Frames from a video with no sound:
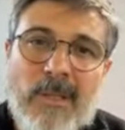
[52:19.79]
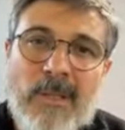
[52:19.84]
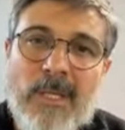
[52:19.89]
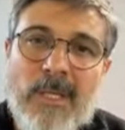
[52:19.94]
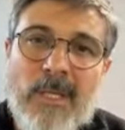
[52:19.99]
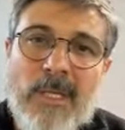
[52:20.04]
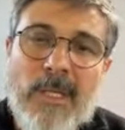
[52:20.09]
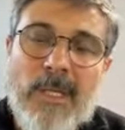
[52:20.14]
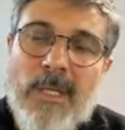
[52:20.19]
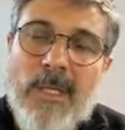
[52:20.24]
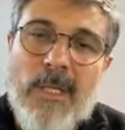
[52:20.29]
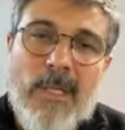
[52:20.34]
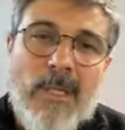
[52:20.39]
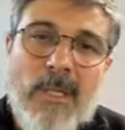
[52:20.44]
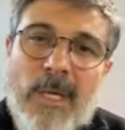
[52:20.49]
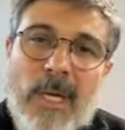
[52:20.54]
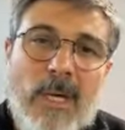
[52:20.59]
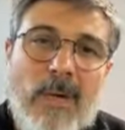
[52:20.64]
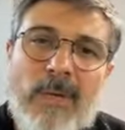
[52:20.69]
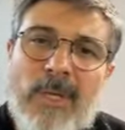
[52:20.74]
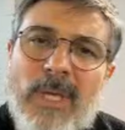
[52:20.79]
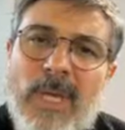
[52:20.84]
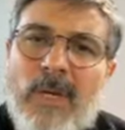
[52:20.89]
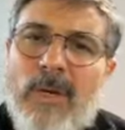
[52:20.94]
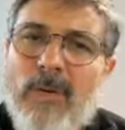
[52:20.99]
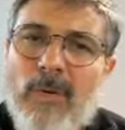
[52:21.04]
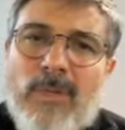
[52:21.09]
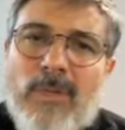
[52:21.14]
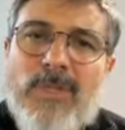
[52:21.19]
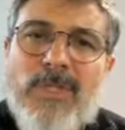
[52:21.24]
They're like, I go, yeah,
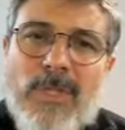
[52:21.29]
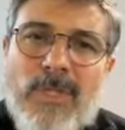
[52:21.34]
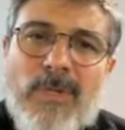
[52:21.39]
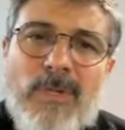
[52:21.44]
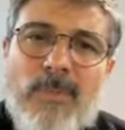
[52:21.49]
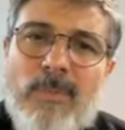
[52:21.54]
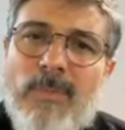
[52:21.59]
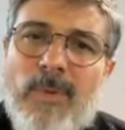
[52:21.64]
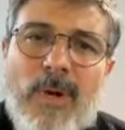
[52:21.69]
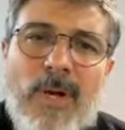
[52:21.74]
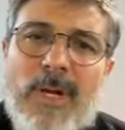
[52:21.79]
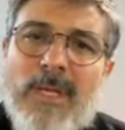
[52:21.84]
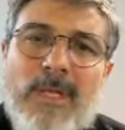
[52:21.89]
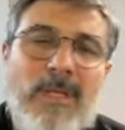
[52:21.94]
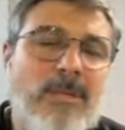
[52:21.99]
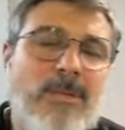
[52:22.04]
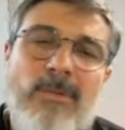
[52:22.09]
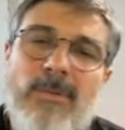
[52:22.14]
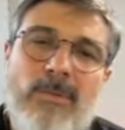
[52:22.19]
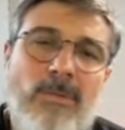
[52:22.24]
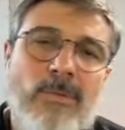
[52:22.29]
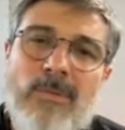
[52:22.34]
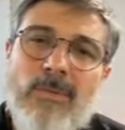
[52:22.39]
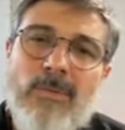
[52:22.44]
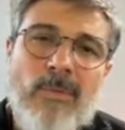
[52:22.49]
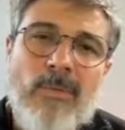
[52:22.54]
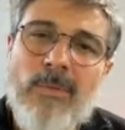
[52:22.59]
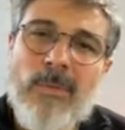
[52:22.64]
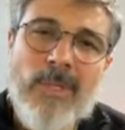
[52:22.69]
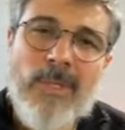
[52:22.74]
no, it's a good product.
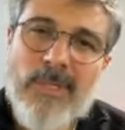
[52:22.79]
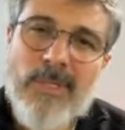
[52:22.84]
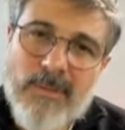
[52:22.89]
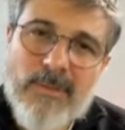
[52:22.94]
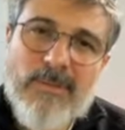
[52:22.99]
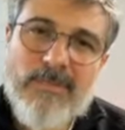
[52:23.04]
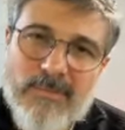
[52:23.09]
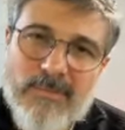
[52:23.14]
Don't worry.